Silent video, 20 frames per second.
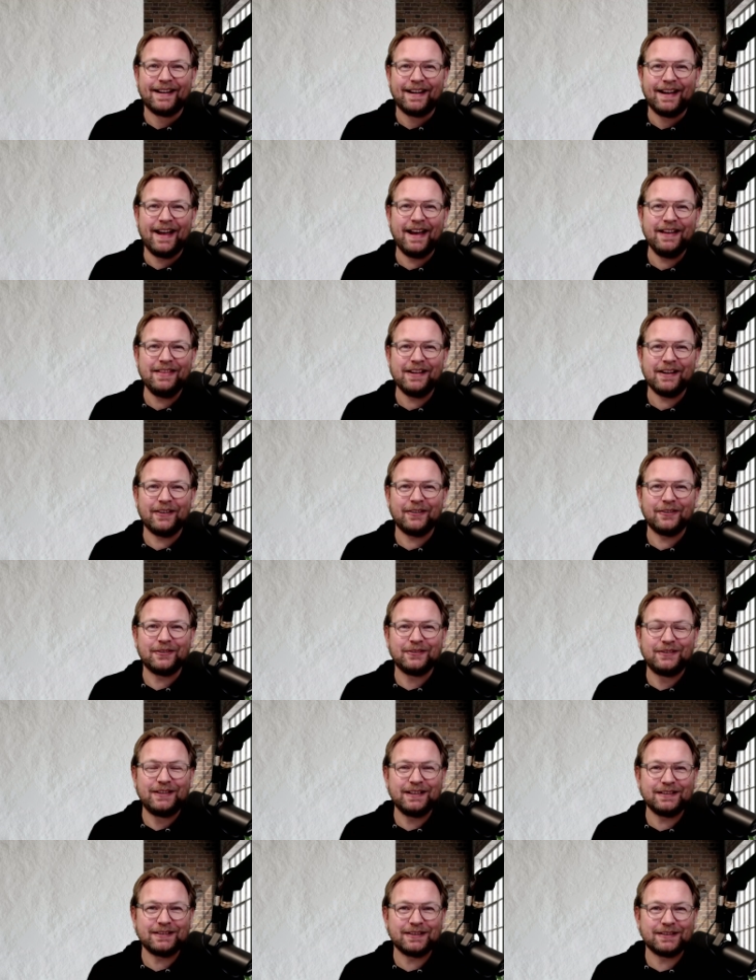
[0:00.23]
Hey there,
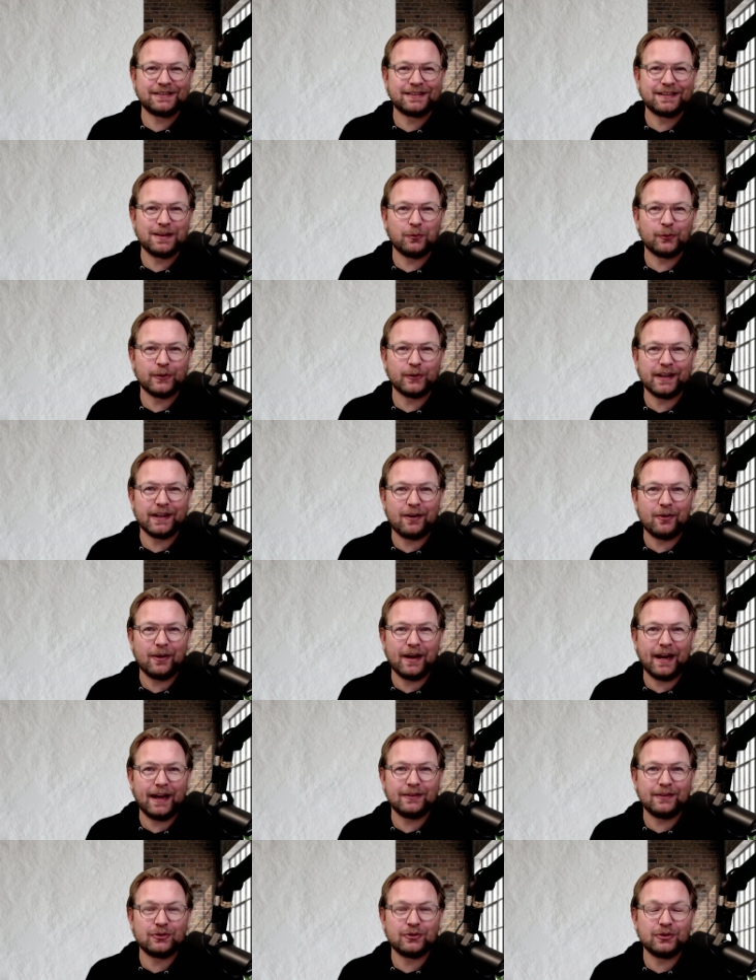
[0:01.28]
this is Tim Verdouw,
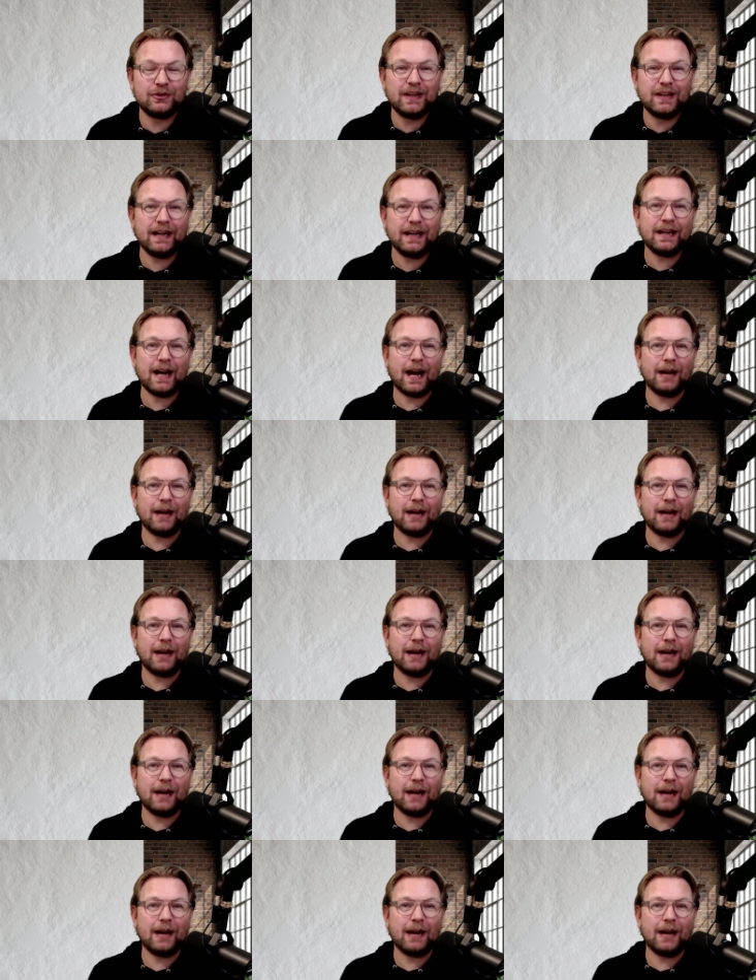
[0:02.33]
and today